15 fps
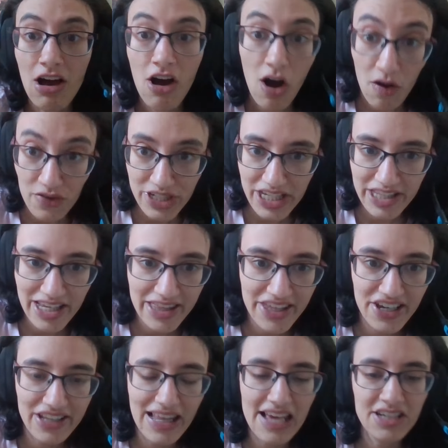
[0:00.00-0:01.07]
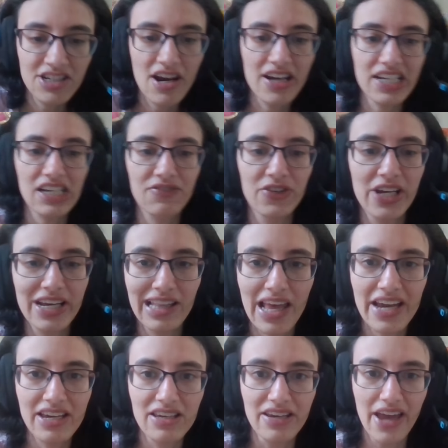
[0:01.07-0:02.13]
Obviously they're less shiny if you get
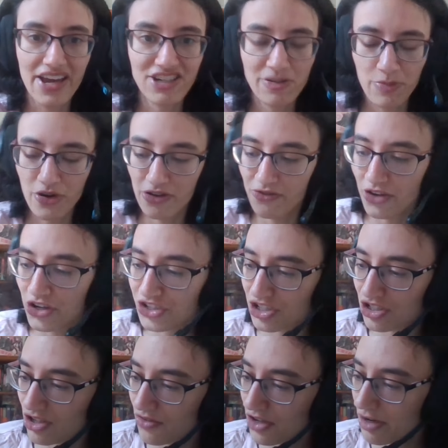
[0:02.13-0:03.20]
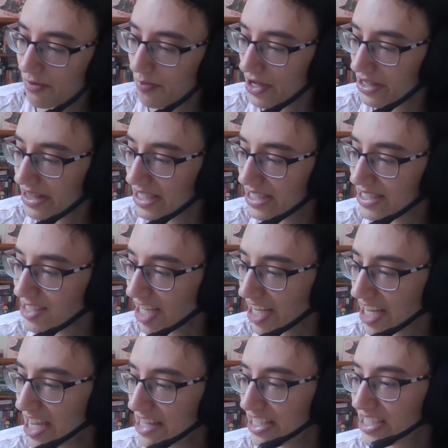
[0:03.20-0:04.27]
like gashapon versions of it, but this is
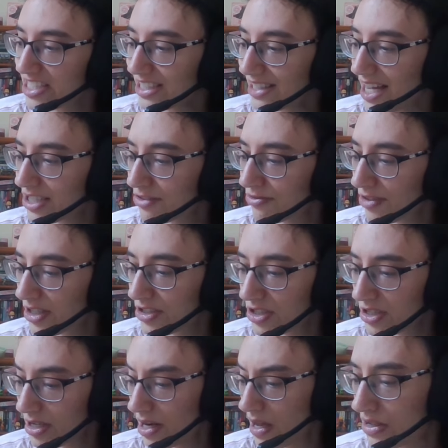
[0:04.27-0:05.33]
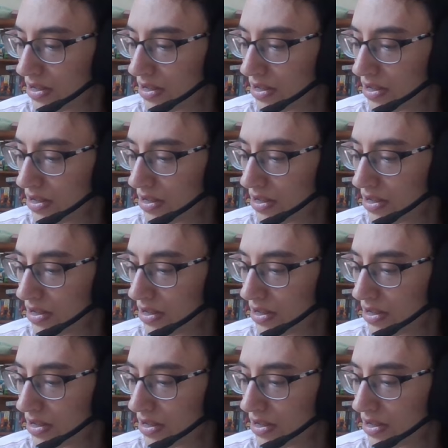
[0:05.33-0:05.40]
like the deluxe version.